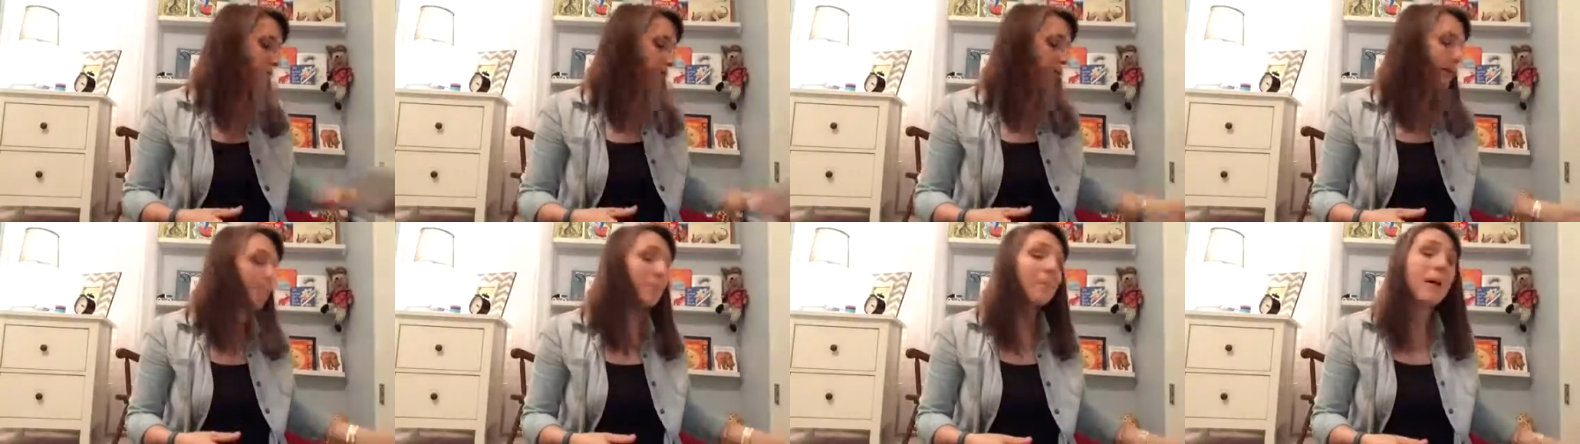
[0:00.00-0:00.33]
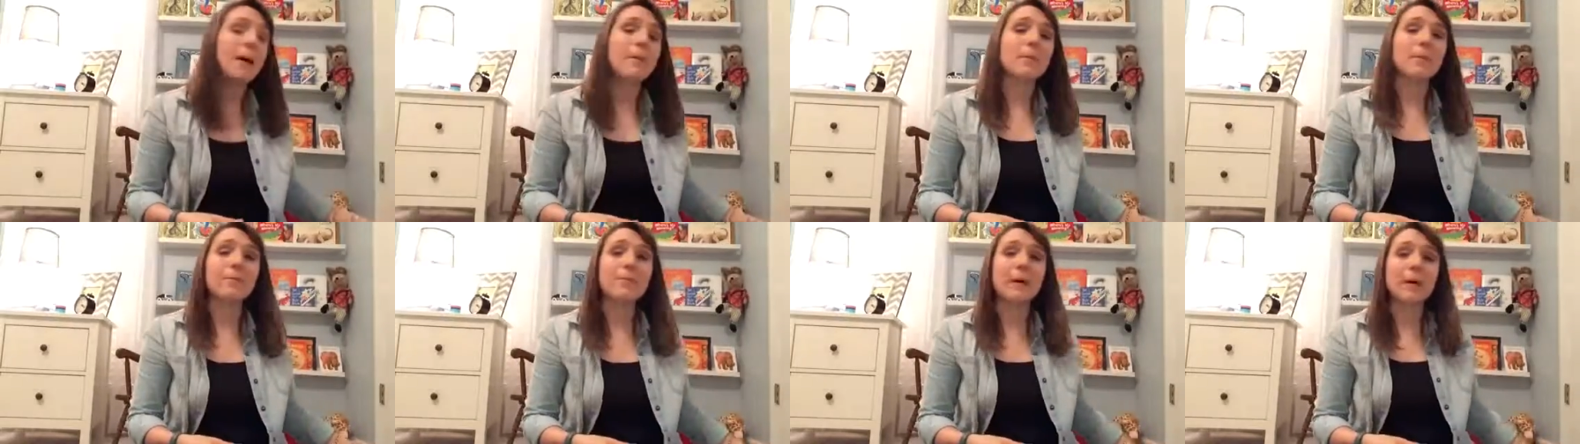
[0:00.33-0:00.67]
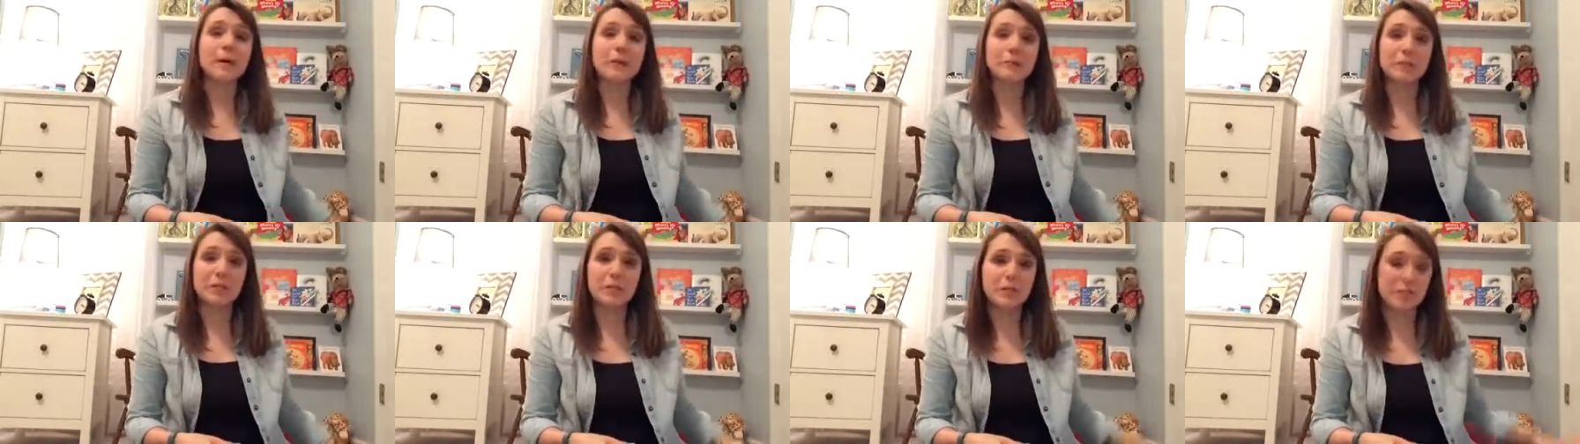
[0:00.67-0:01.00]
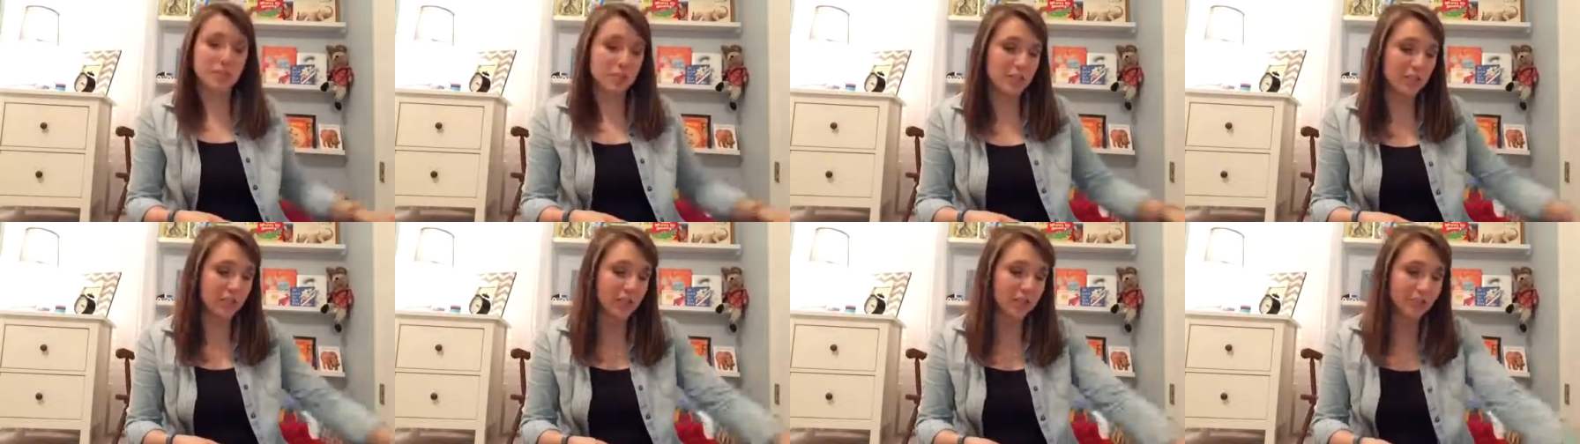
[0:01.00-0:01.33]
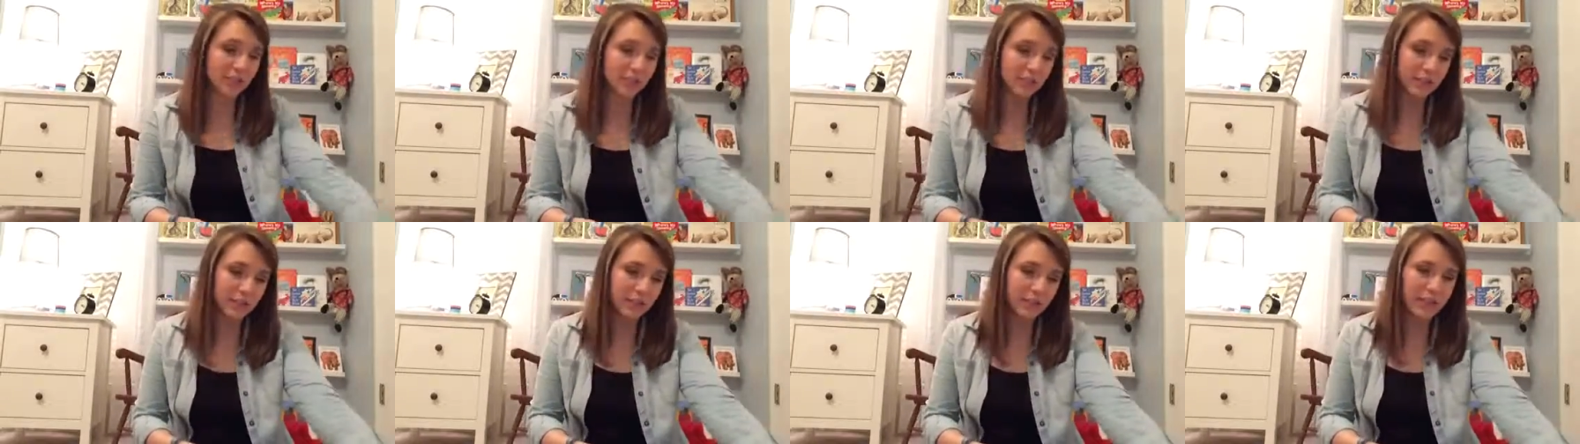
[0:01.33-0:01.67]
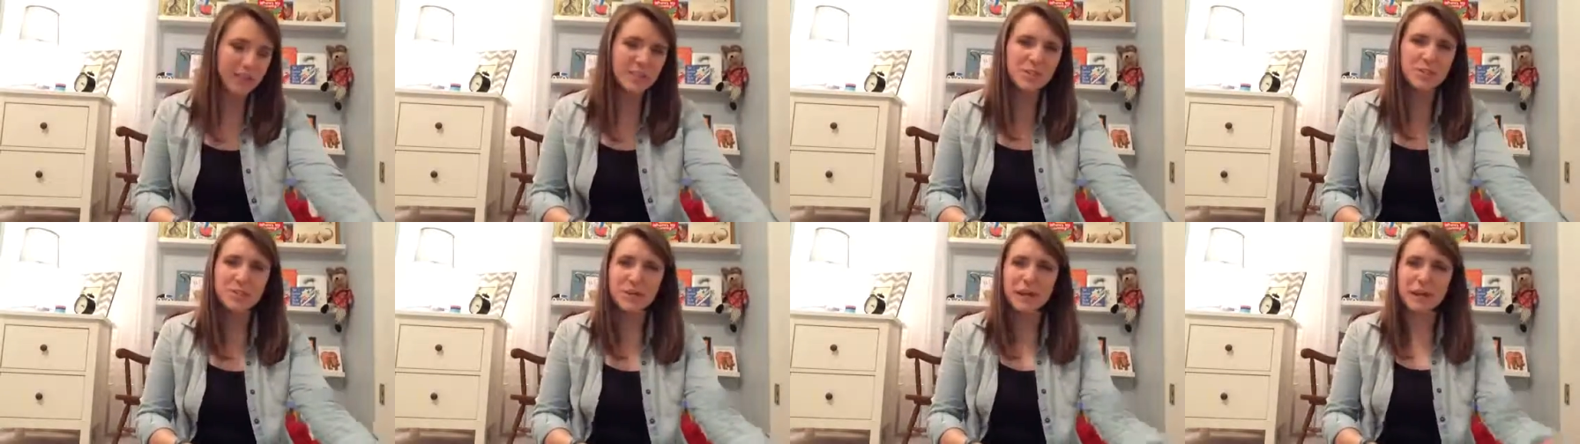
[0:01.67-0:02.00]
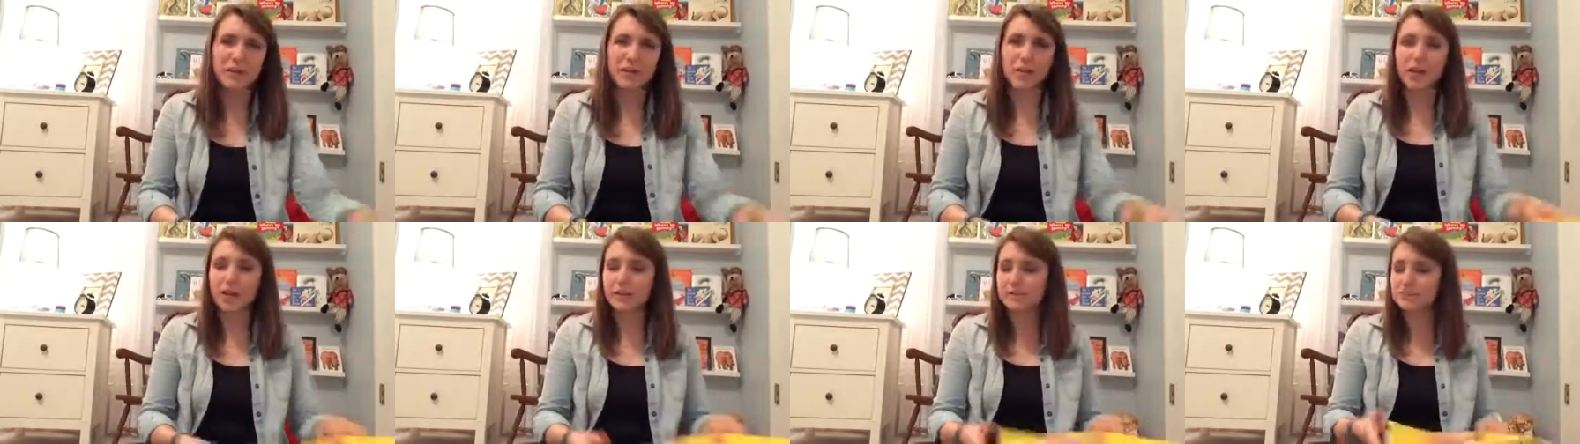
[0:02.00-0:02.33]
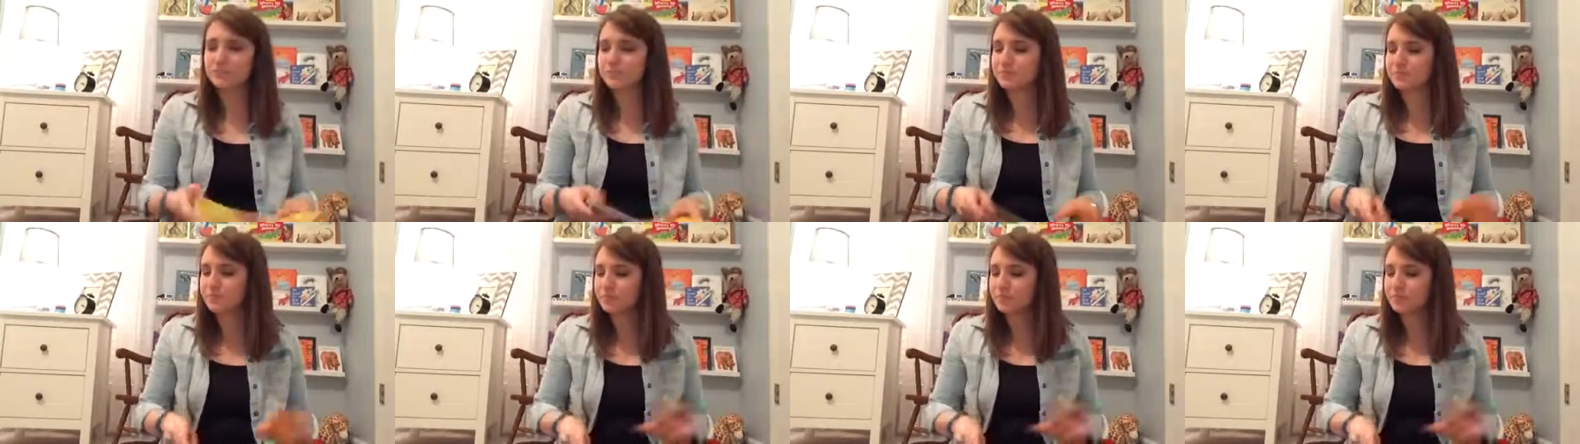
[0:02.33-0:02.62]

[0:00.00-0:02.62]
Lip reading: where like Mama bought it because she loves it. I do that a lot.